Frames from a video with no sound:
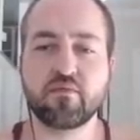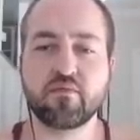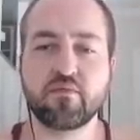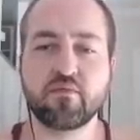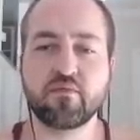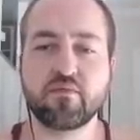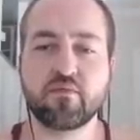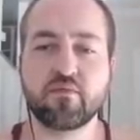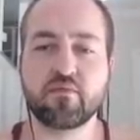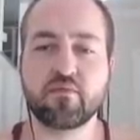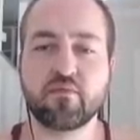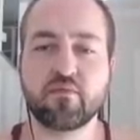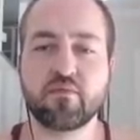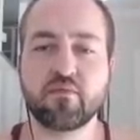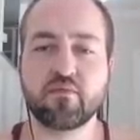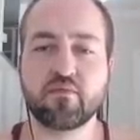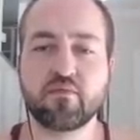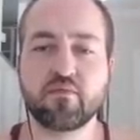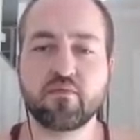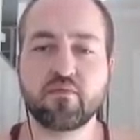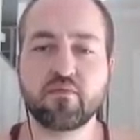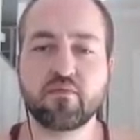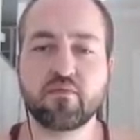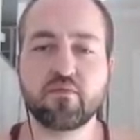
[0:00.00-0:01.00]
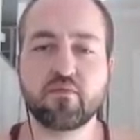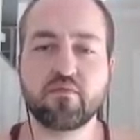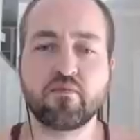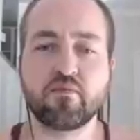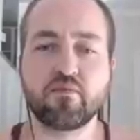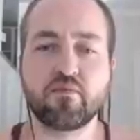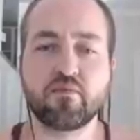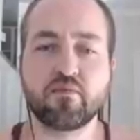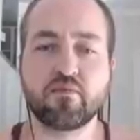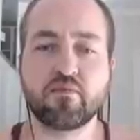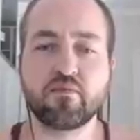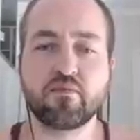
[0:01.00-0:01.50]

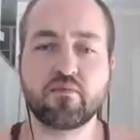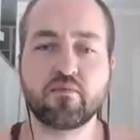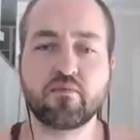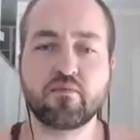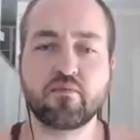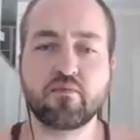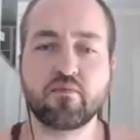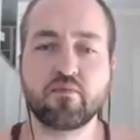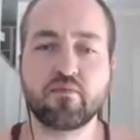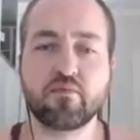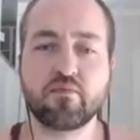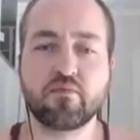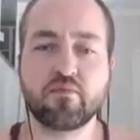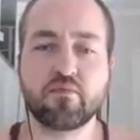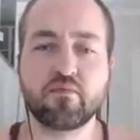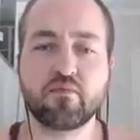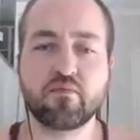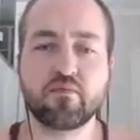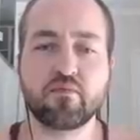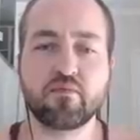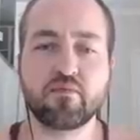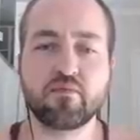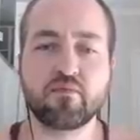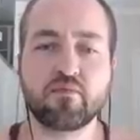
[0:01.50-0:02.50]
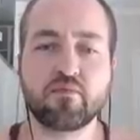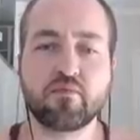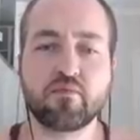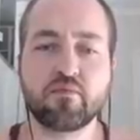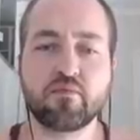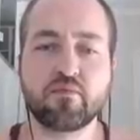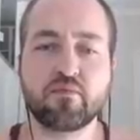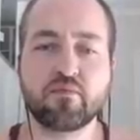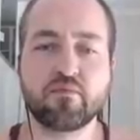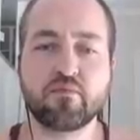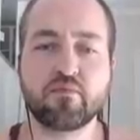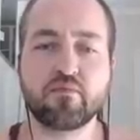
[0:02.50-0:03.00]

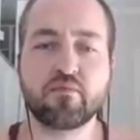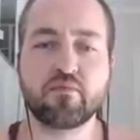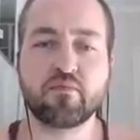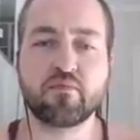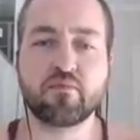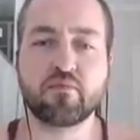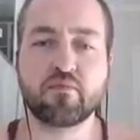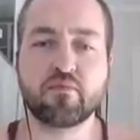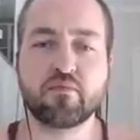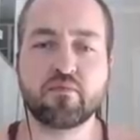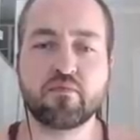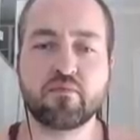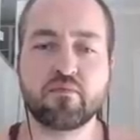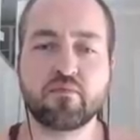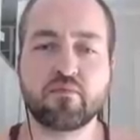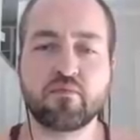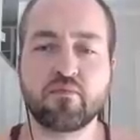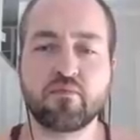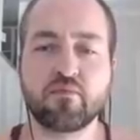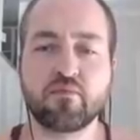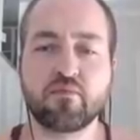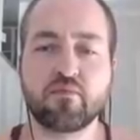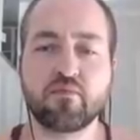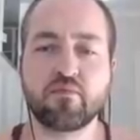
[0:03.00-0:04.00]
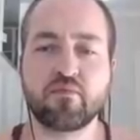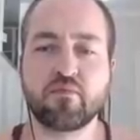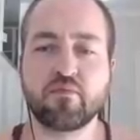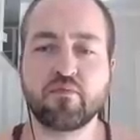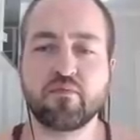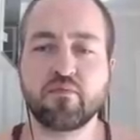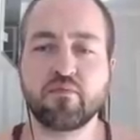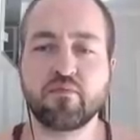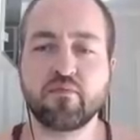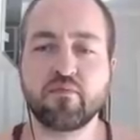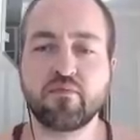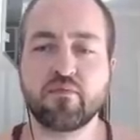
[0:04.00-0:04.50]

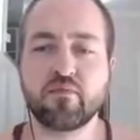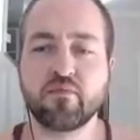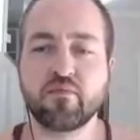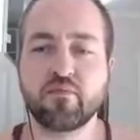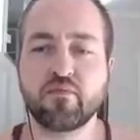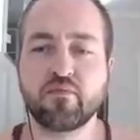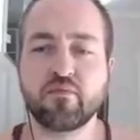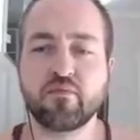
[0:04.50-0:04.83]
The person shown says nothing.